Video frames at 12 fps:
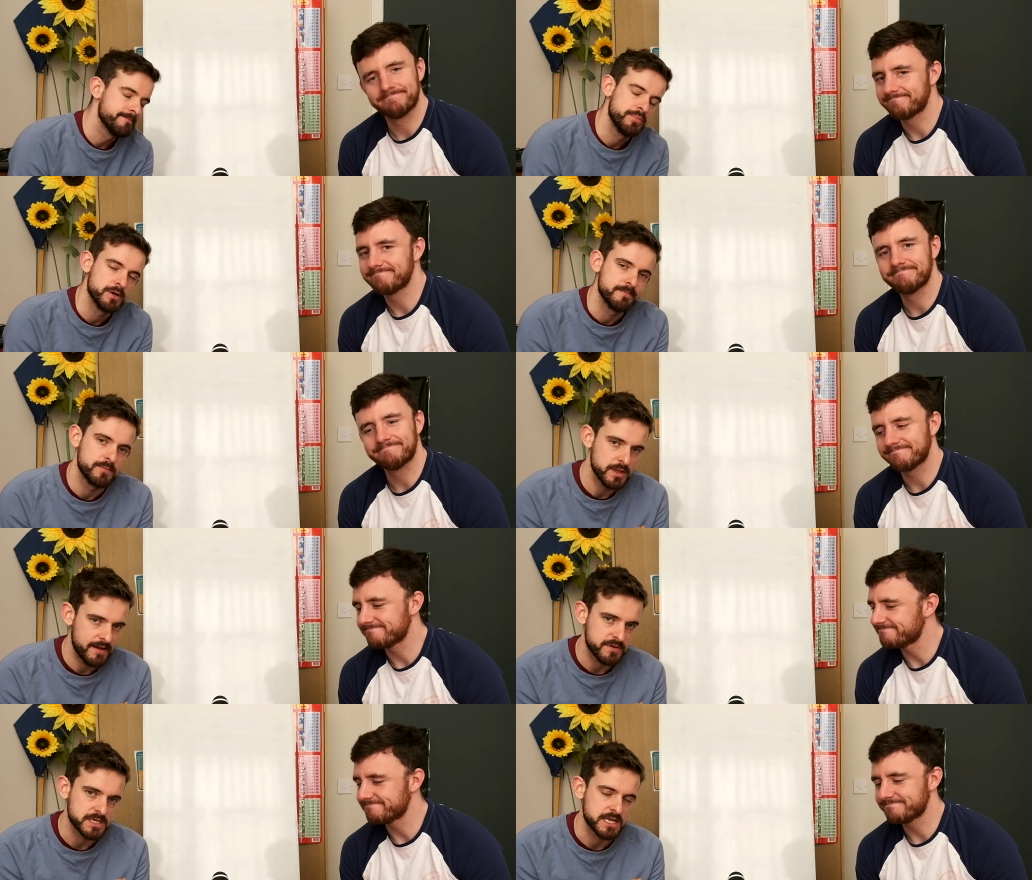Speaker 1: but i
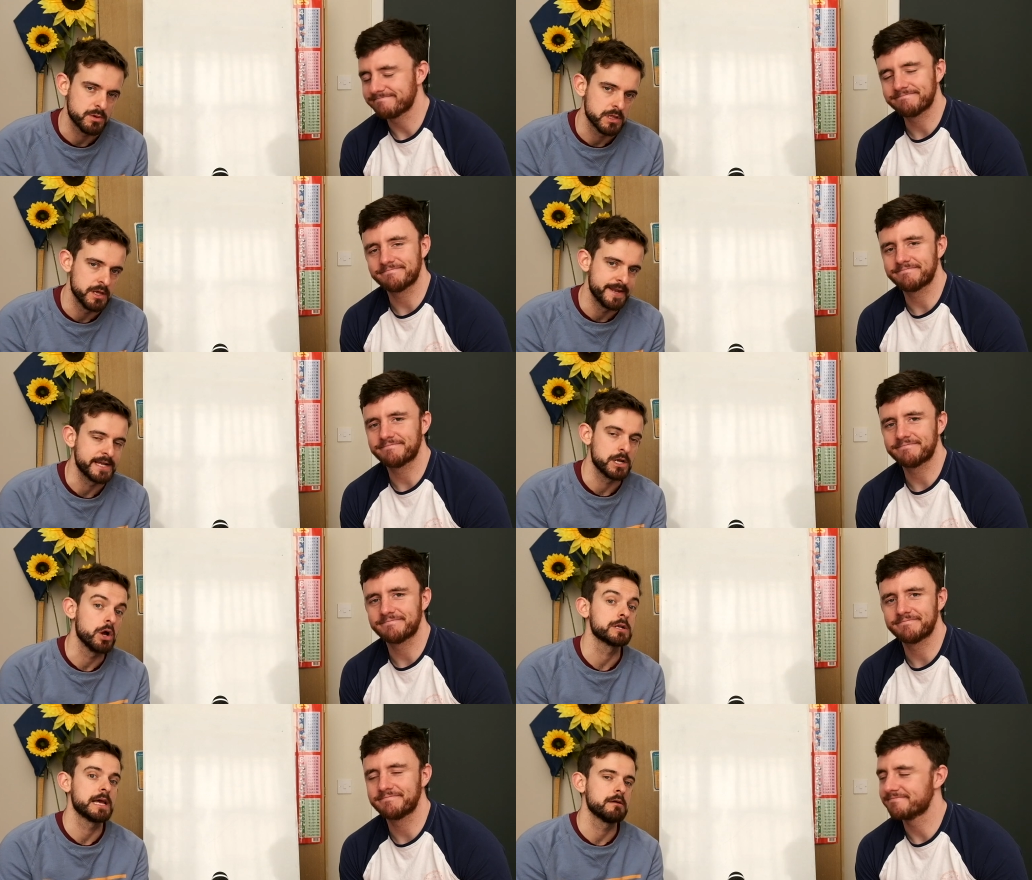will have to stick with learning
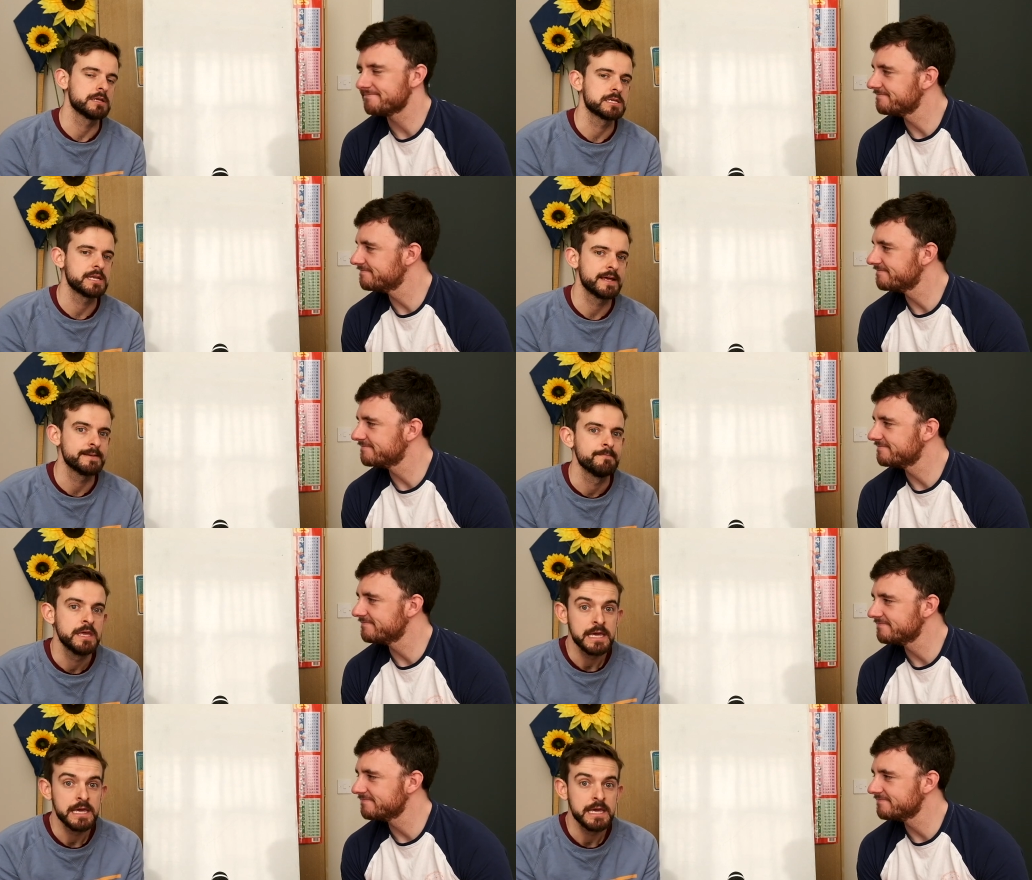lockdown instead.